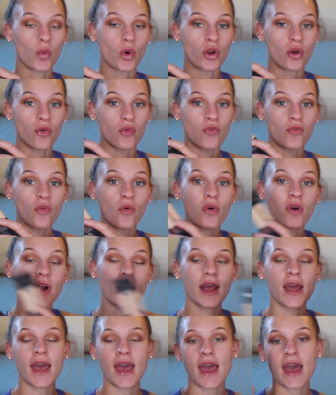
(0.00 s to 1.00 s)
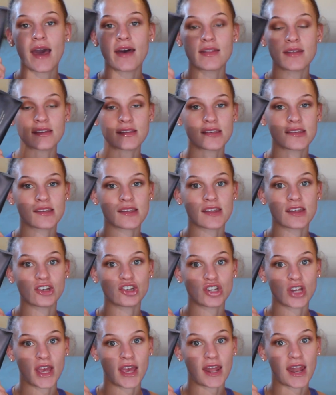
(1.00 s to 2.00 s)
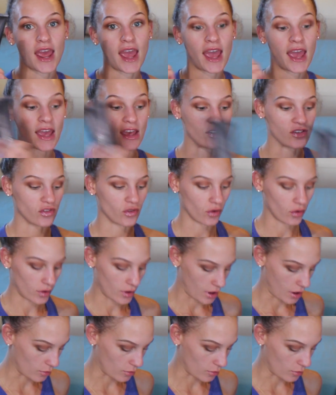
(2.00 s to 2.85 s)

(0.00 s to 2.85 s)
104, and this is in the shade Hazel.